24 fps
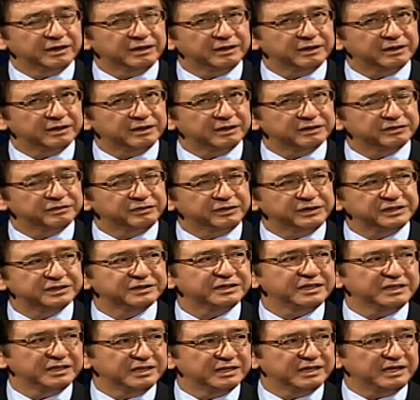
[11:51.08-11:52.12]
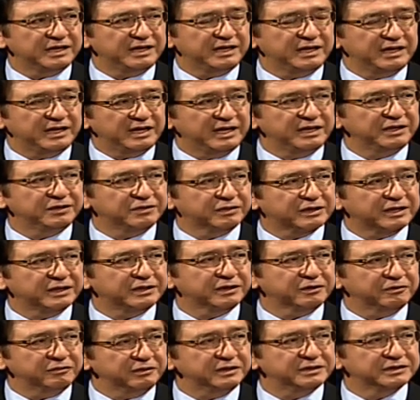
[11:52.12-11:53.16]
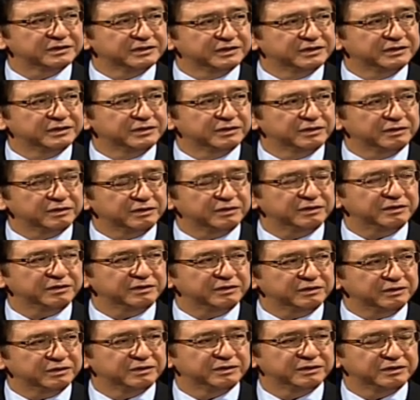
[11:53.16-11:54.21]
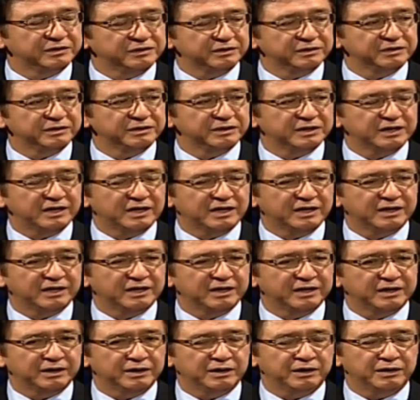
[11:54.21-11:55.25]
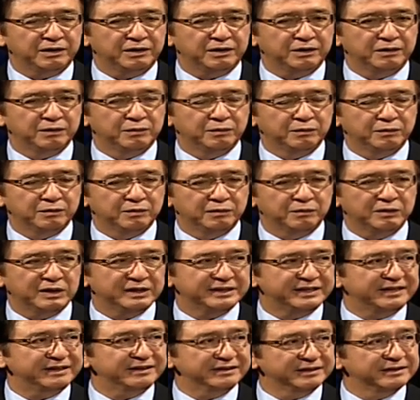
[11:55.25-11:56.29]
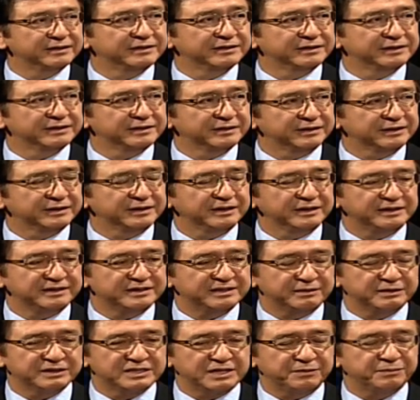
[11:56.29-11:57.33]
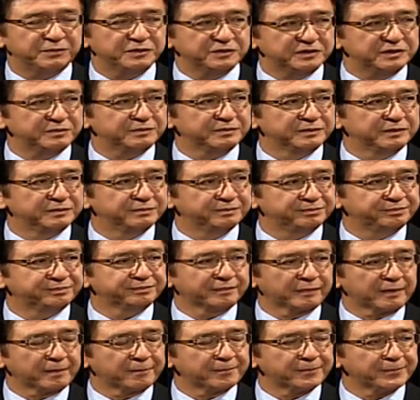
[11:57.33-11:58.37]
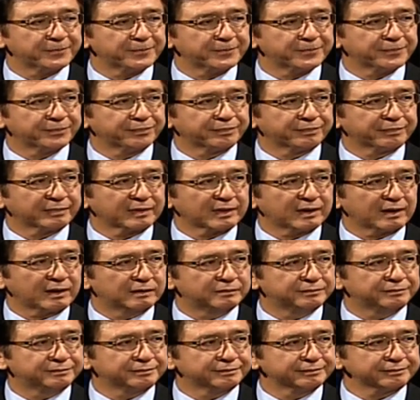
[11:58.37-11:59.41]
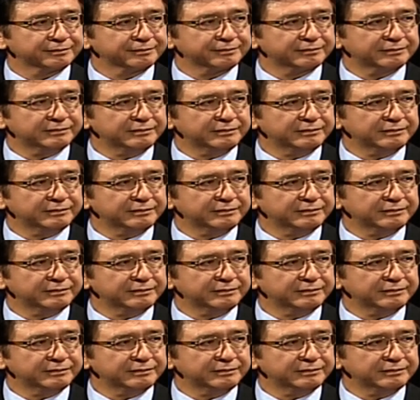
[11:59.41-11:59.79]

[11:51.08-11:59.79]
at least eight categories uh, uh, were done in the championship. Okay, and this, this is about